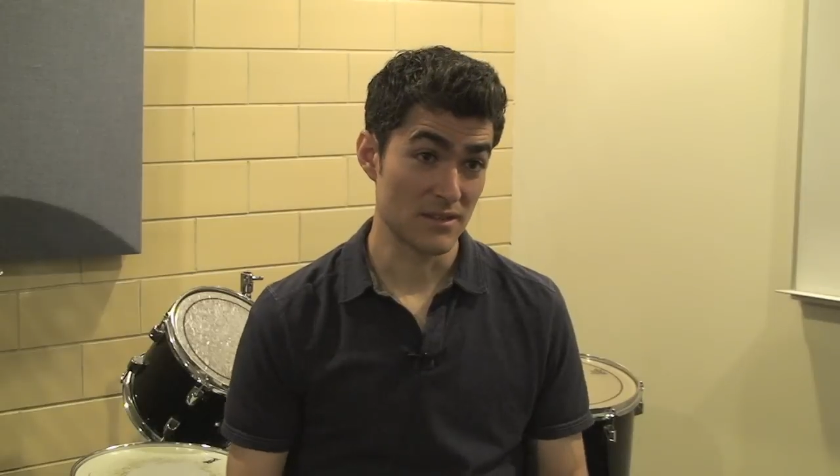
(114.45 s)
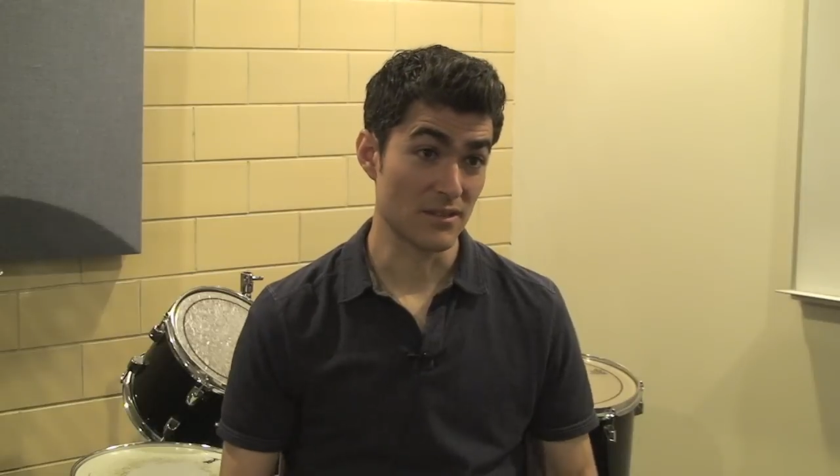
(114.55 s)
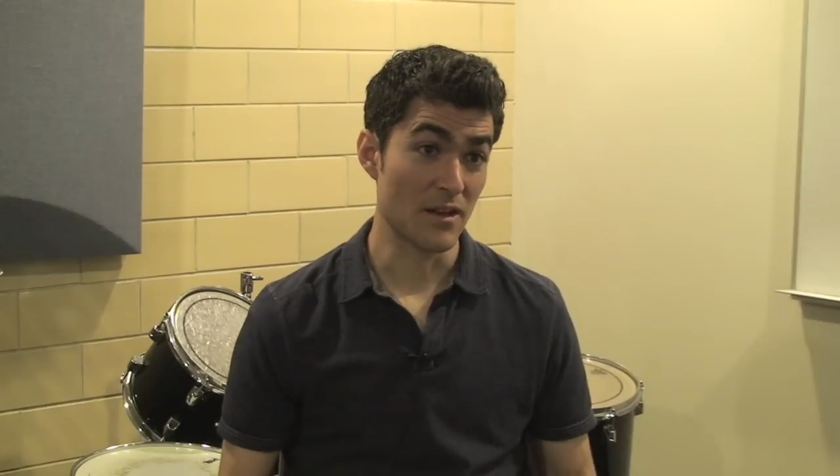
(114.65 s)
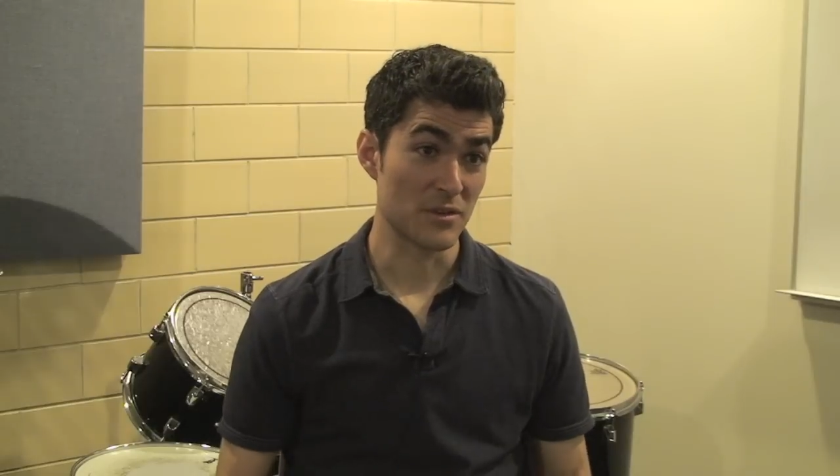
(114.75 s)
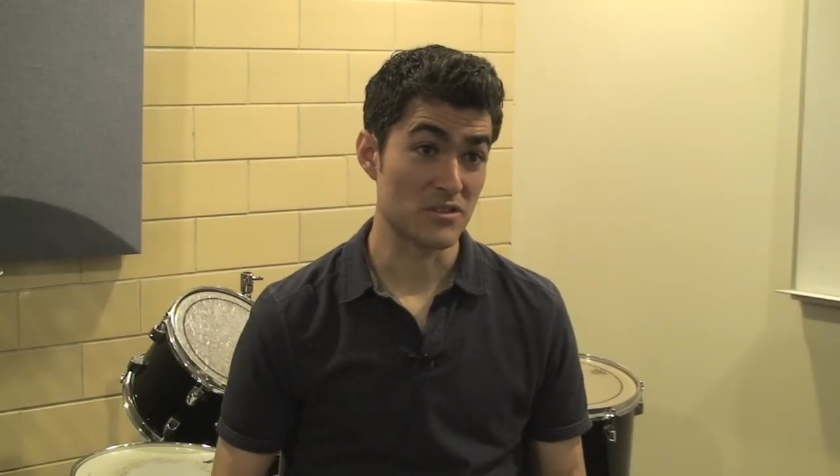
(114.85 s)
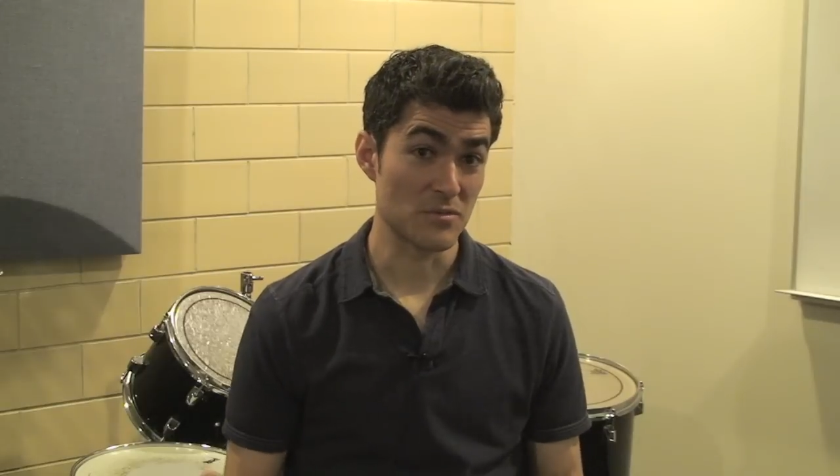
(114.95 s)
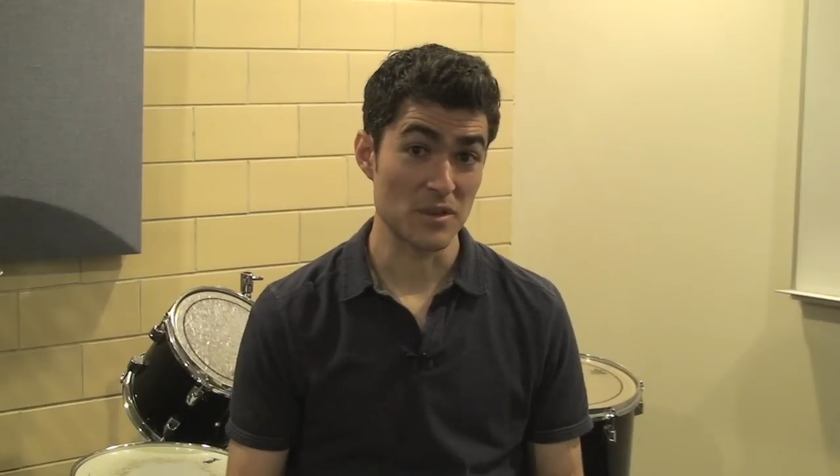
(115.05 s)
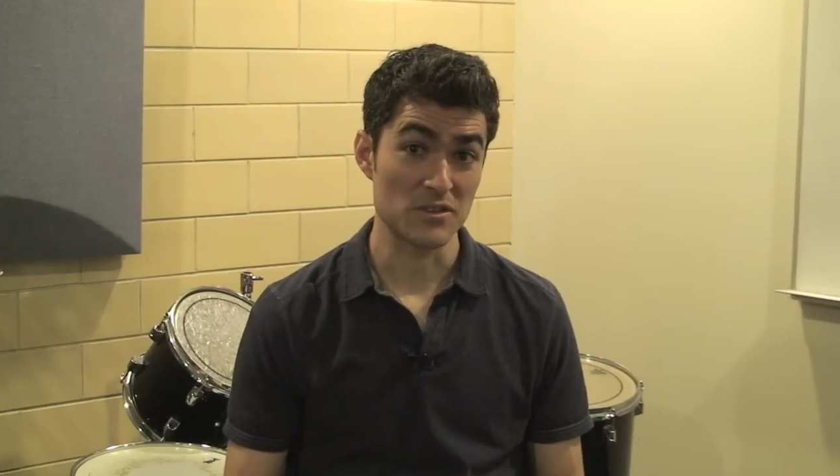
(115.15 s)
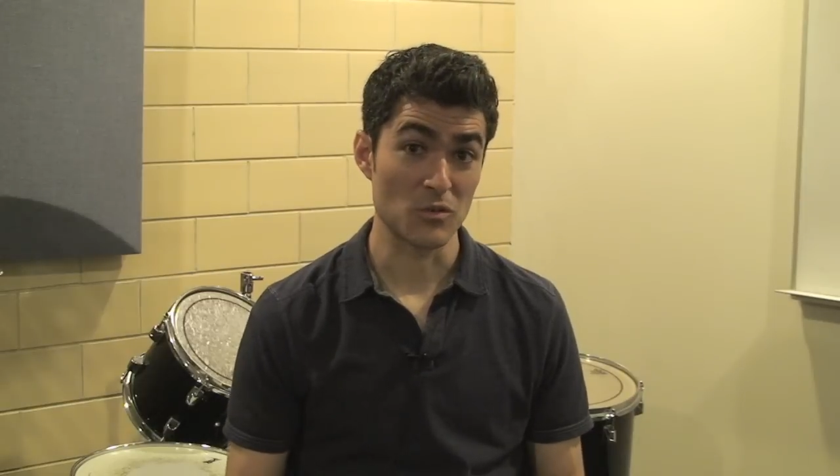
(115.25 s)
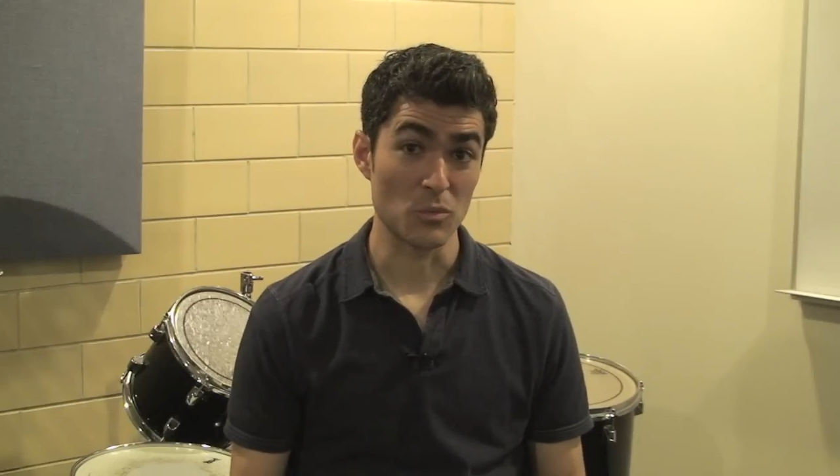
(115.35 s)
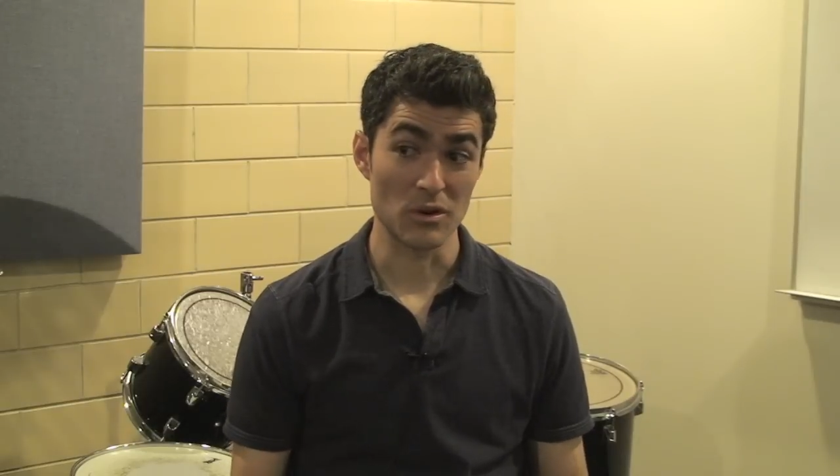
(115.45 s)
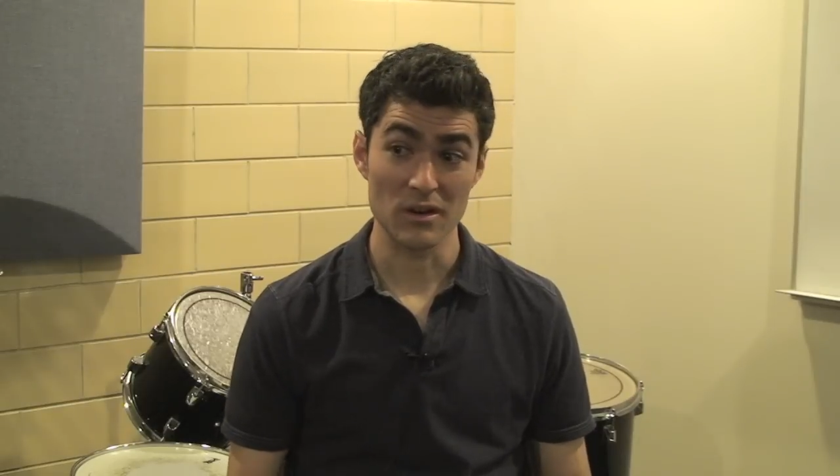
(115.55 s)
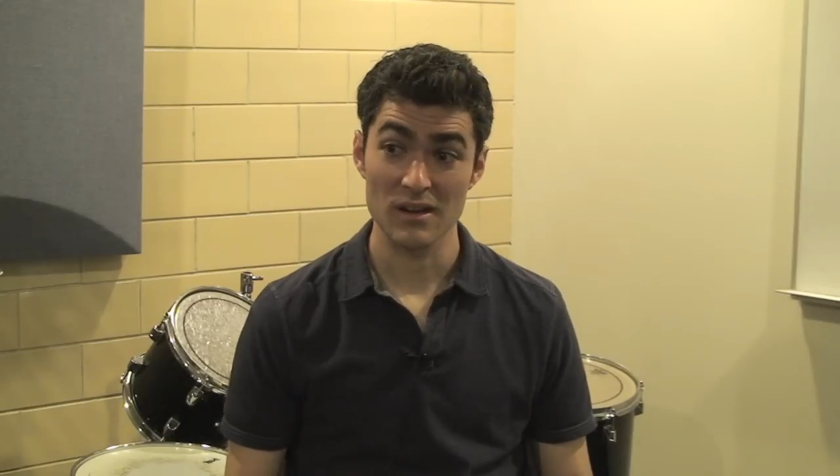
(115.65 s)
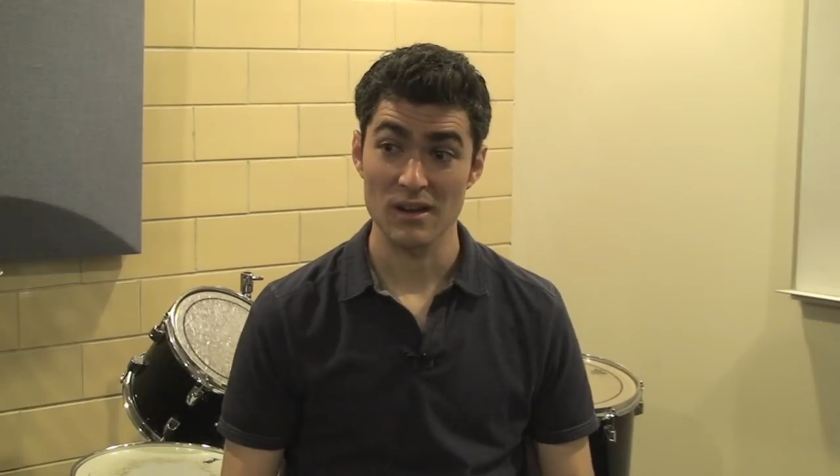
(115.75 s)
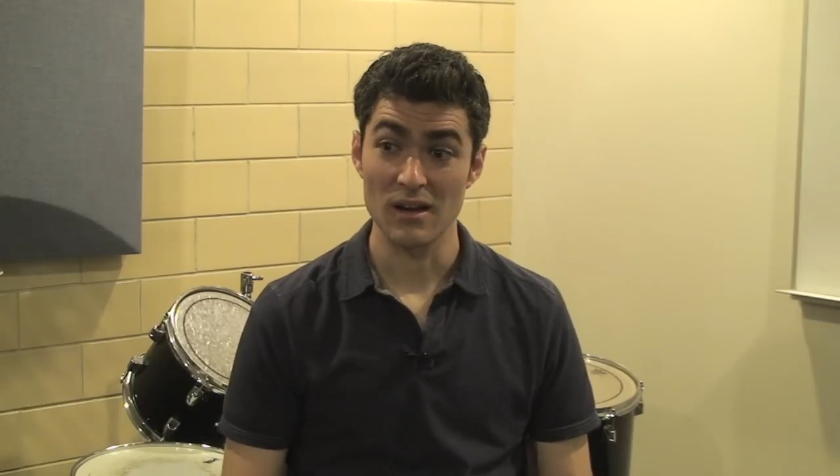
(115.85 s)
Islamic geometric work